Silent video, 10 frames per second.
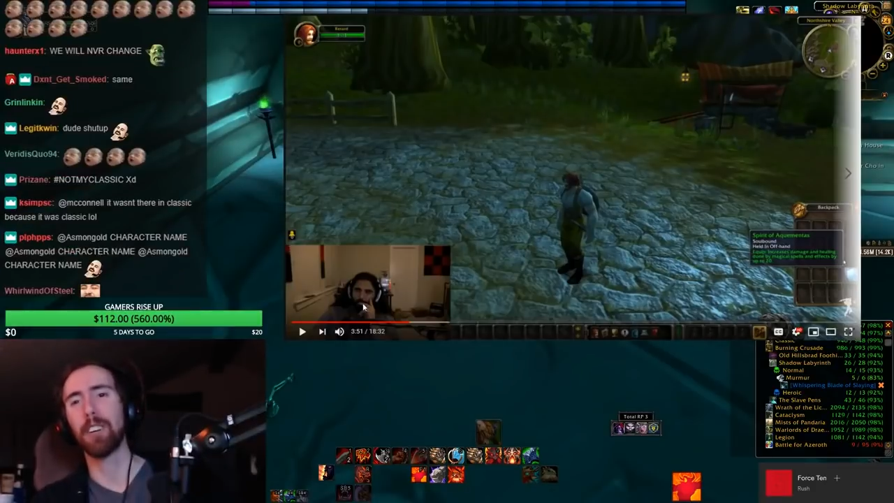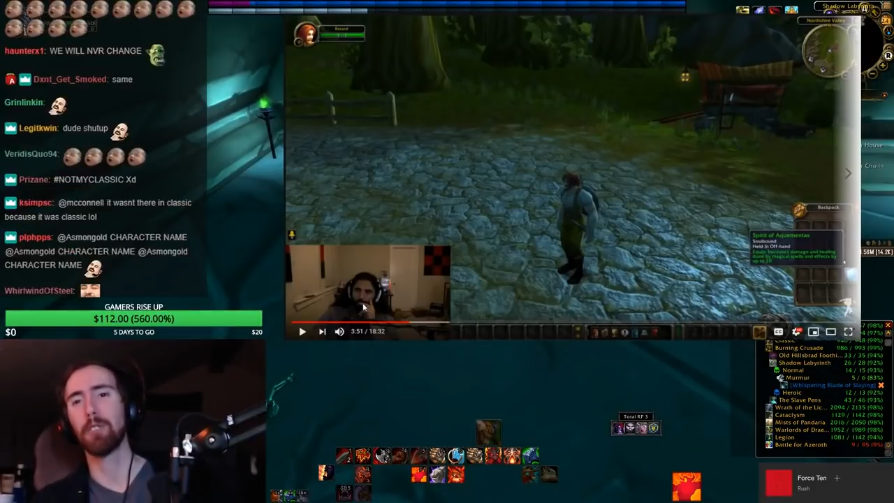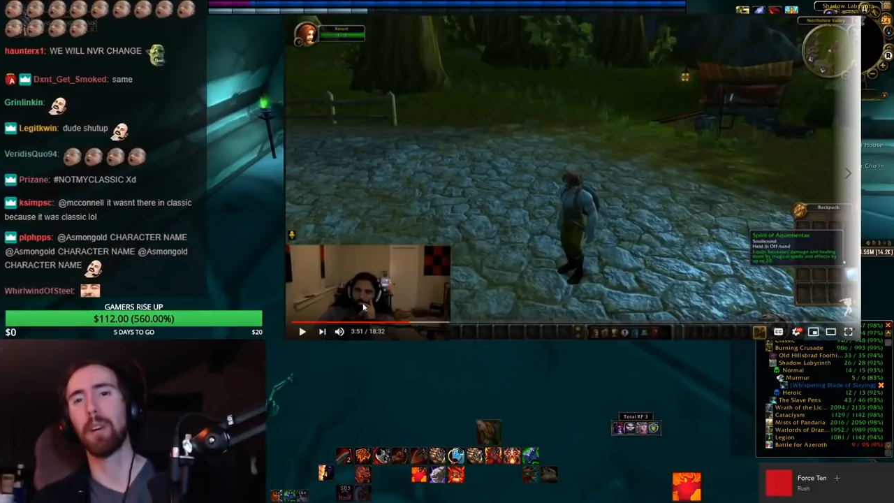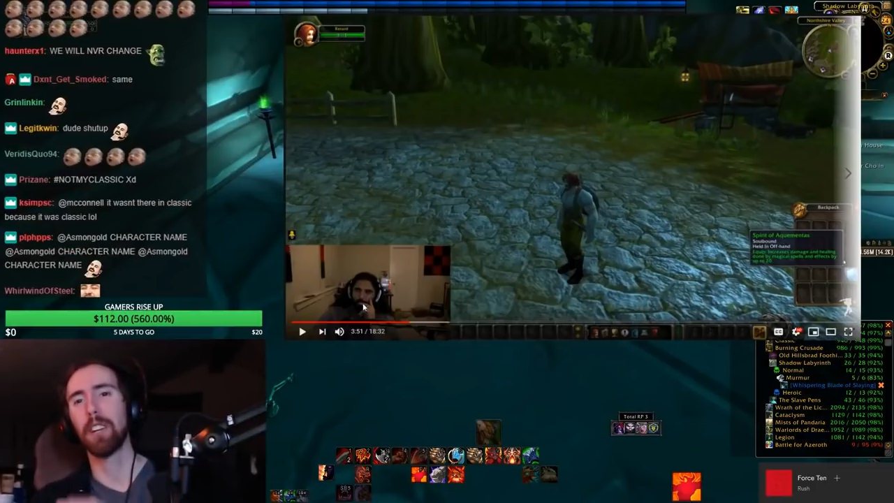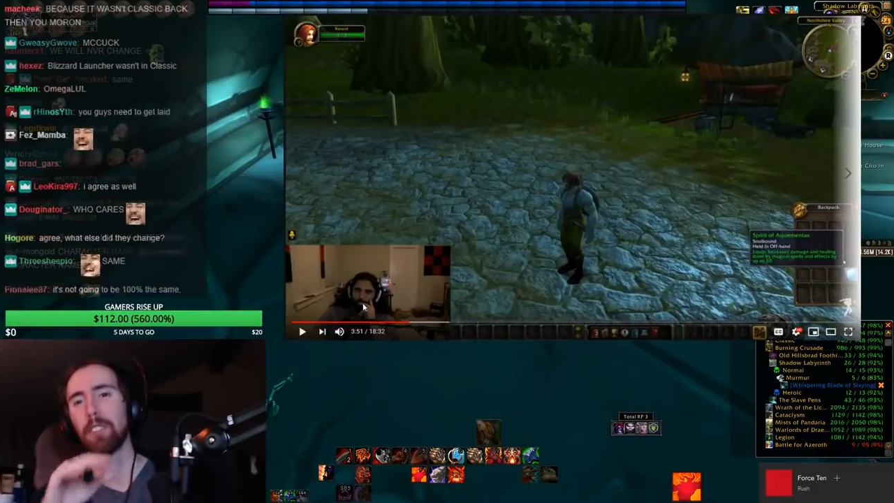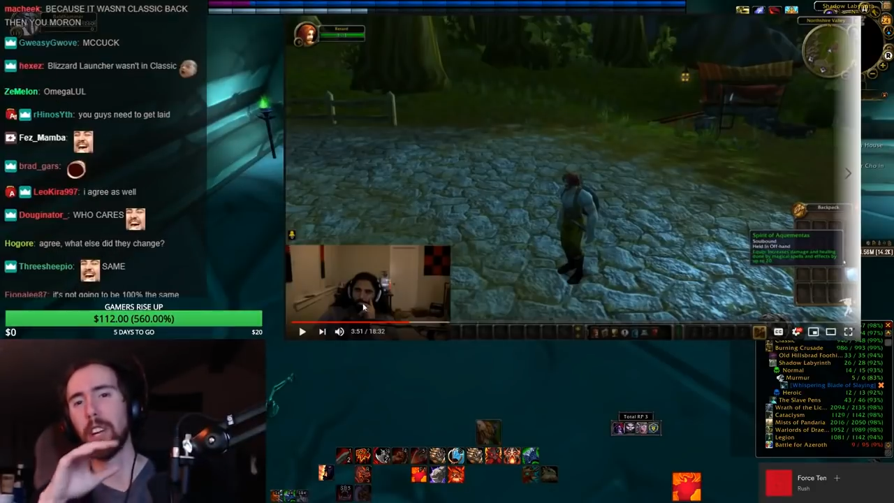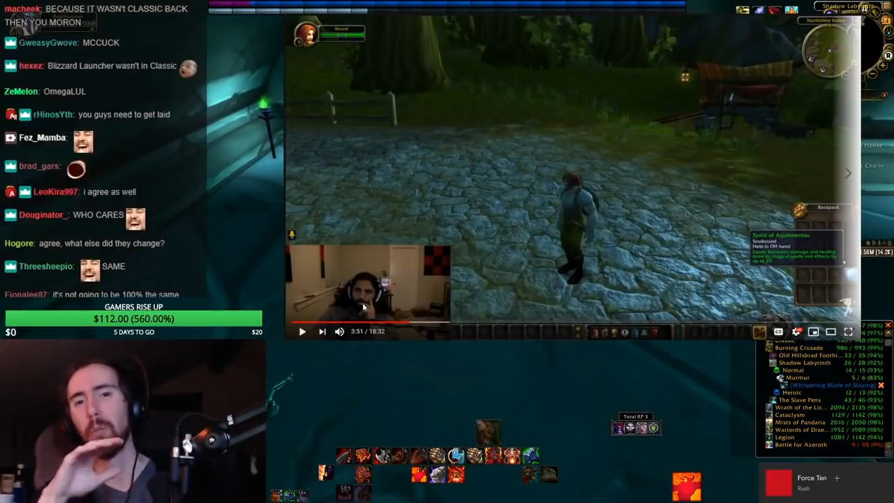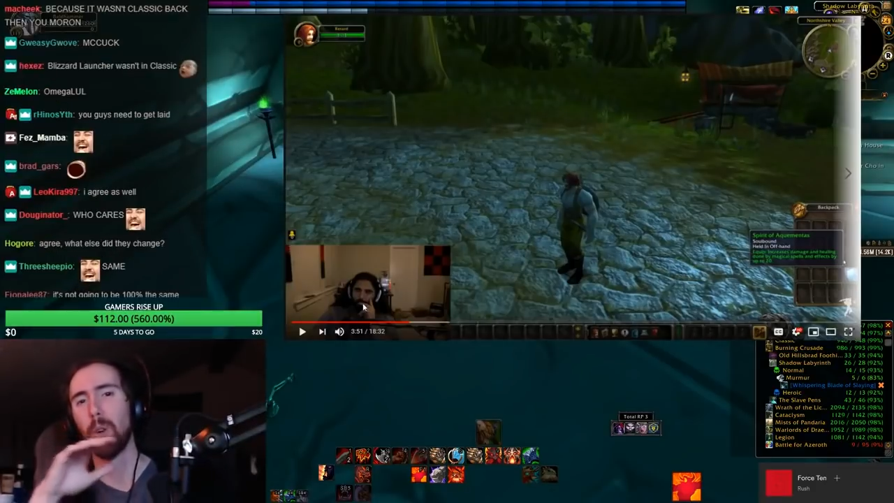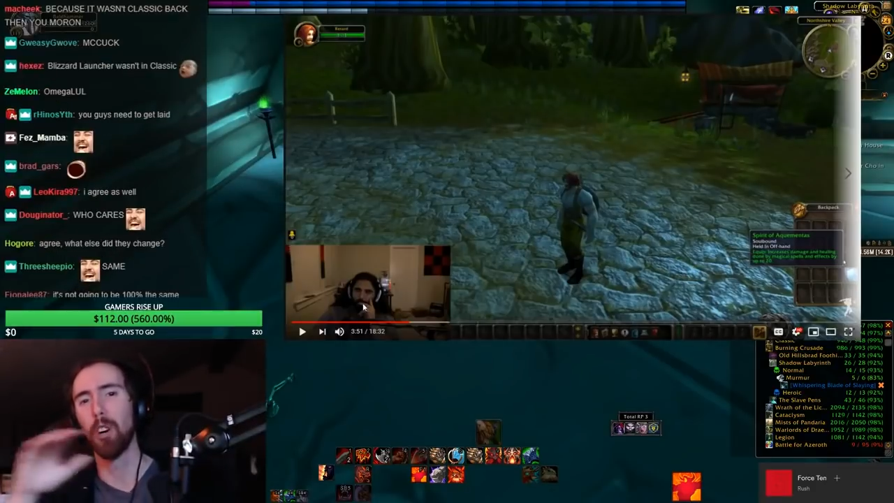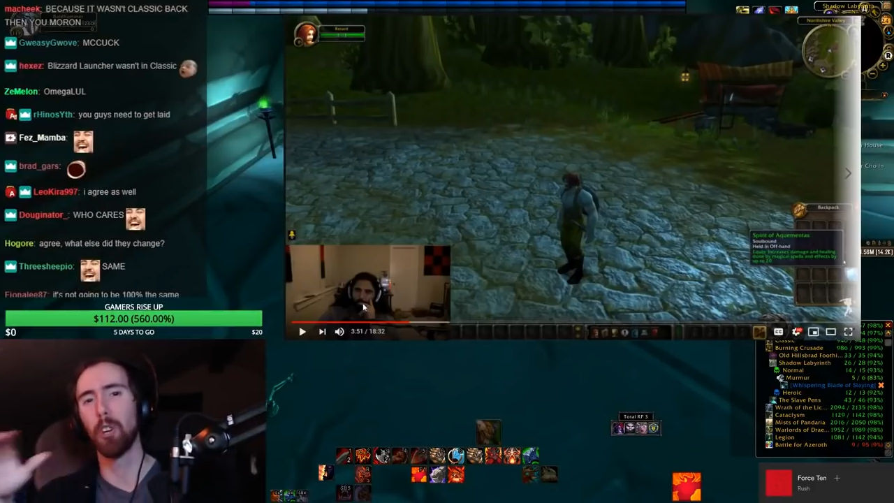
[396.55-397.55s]
just wanted to say
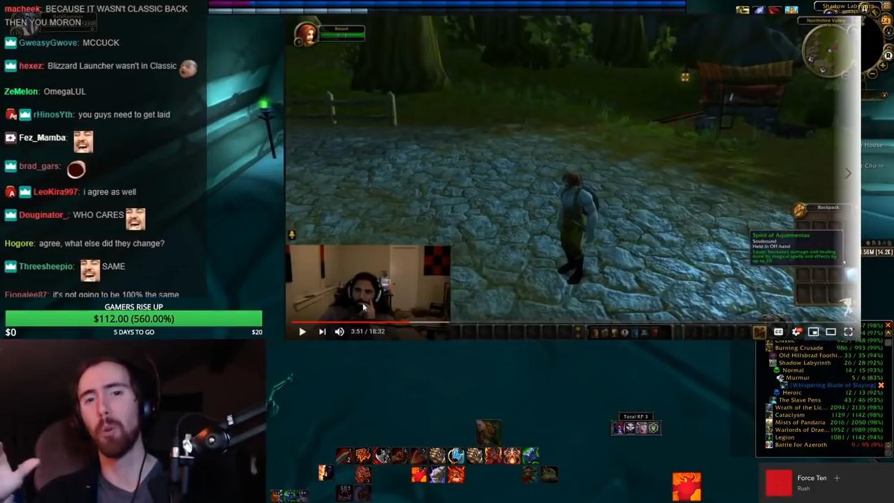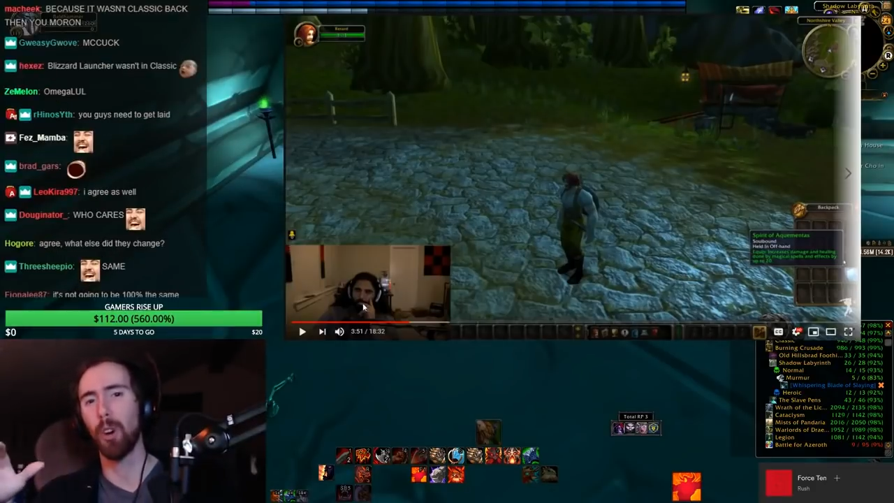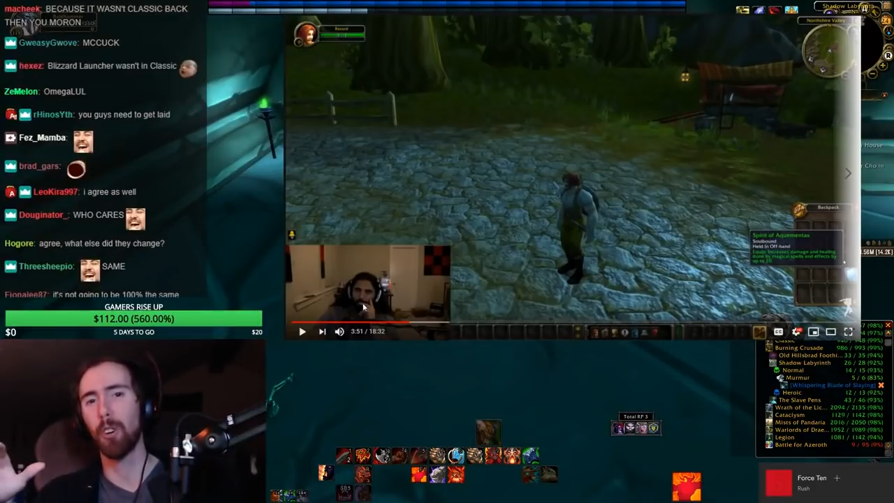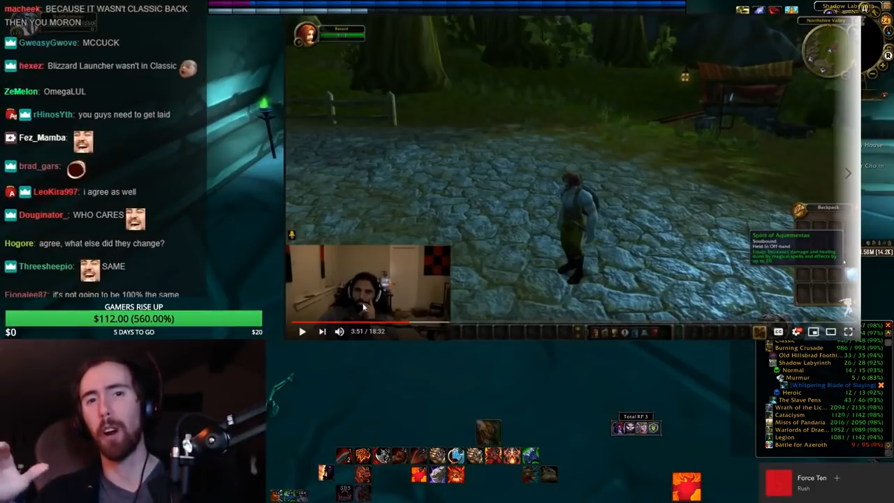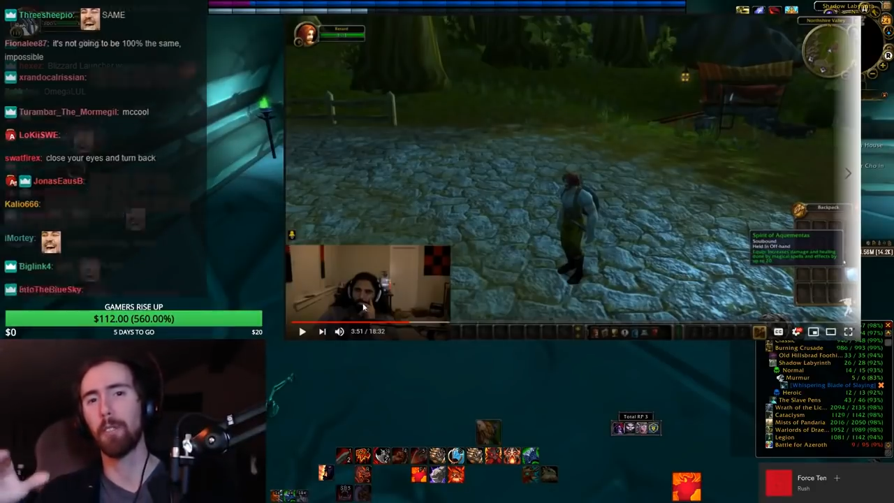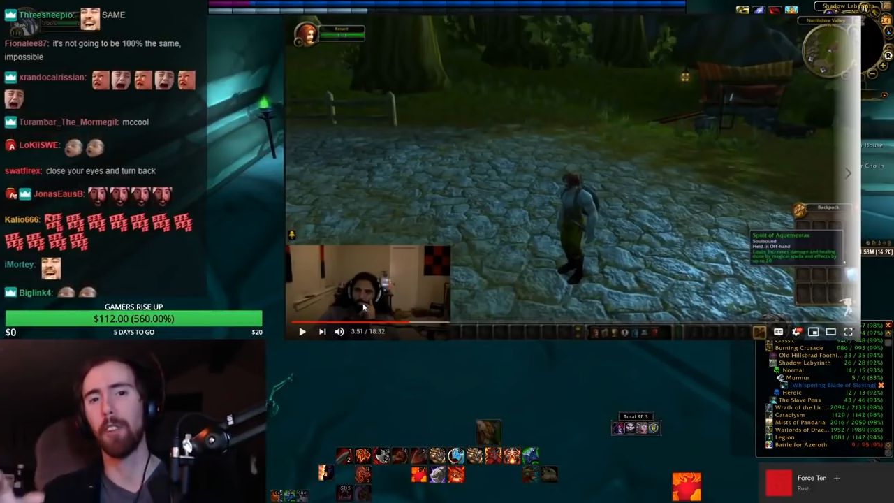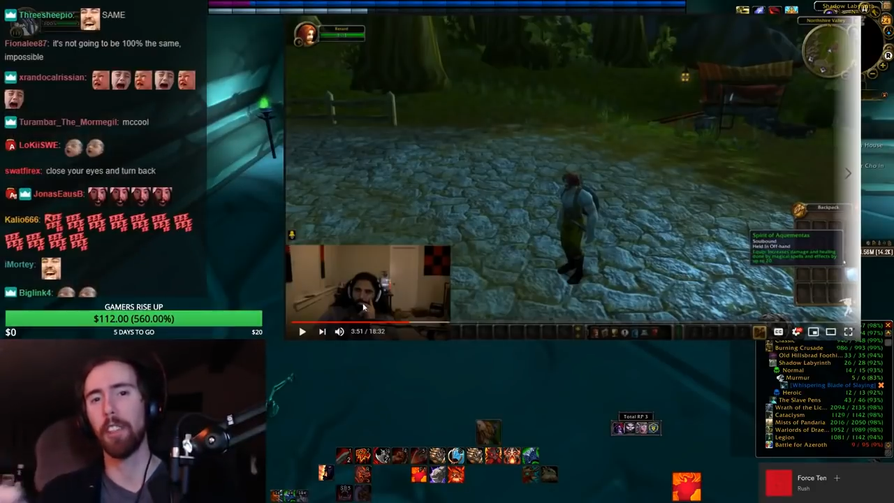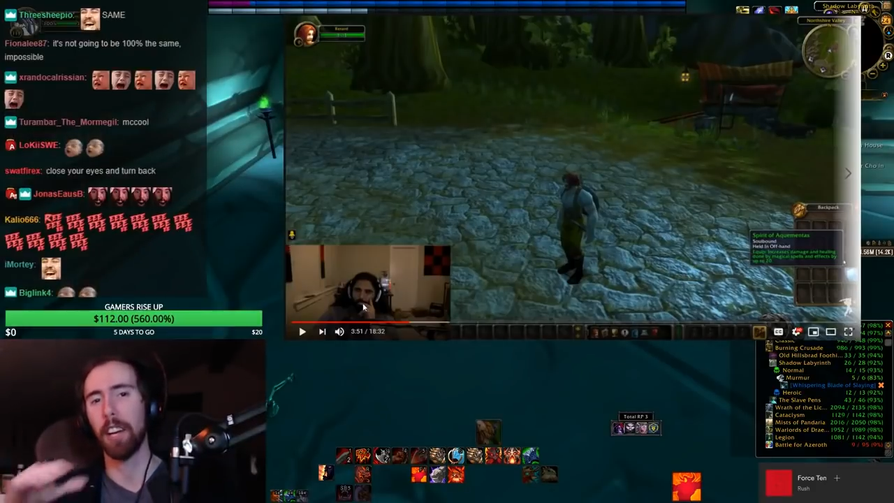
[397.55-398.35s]
World of Warcraft with all